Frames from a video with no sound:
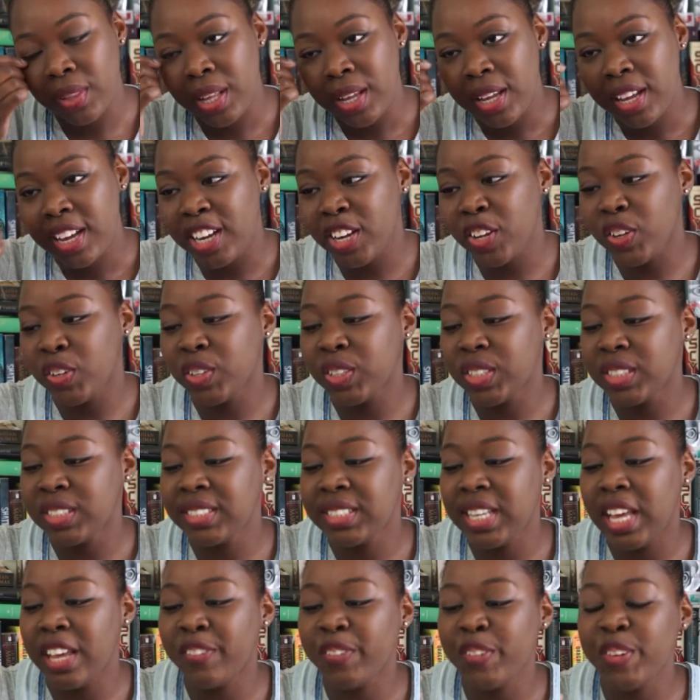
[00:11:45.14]
The
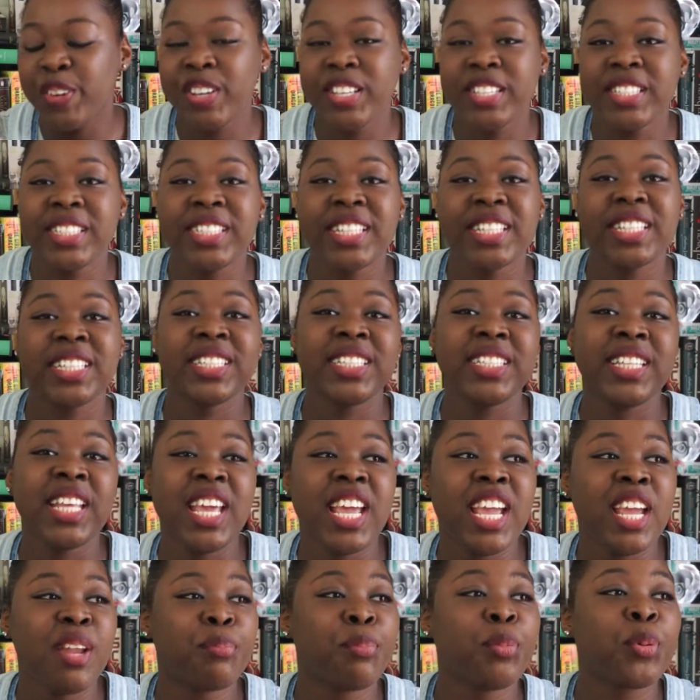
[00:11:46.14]
savior is
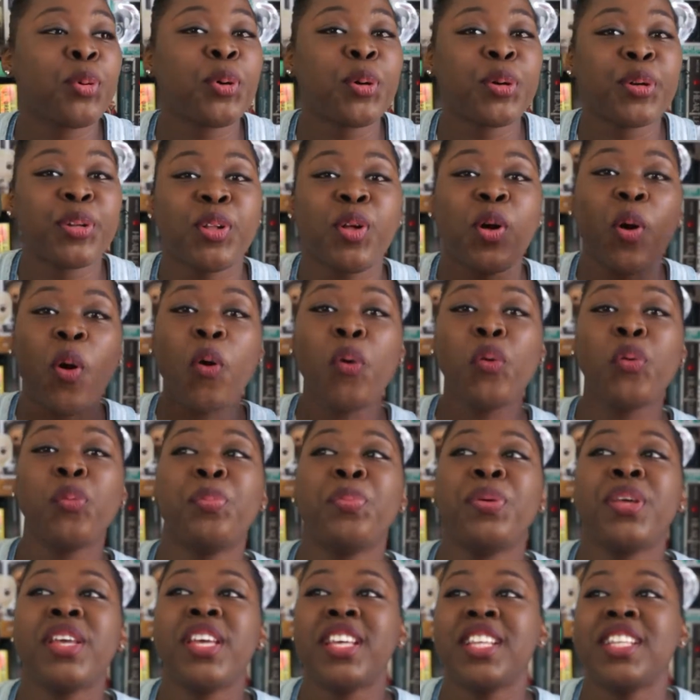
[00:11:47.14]
16, portal
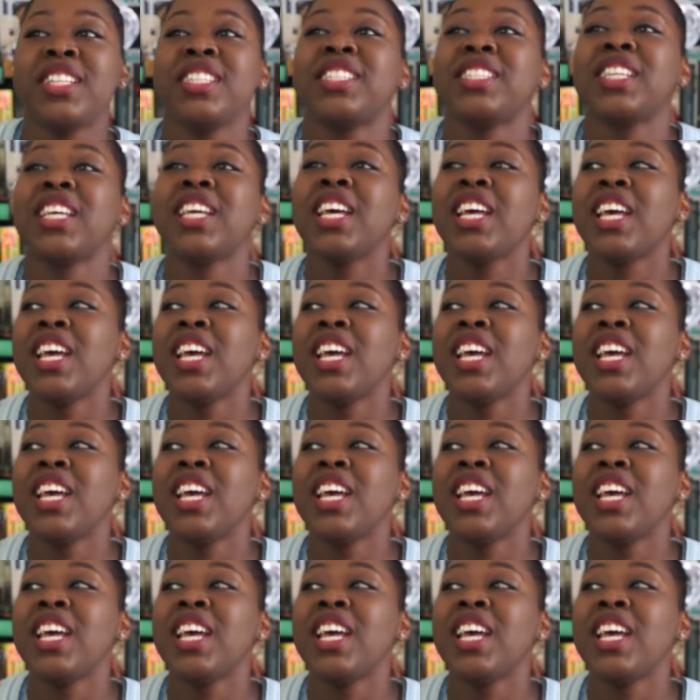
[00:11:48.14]
opens.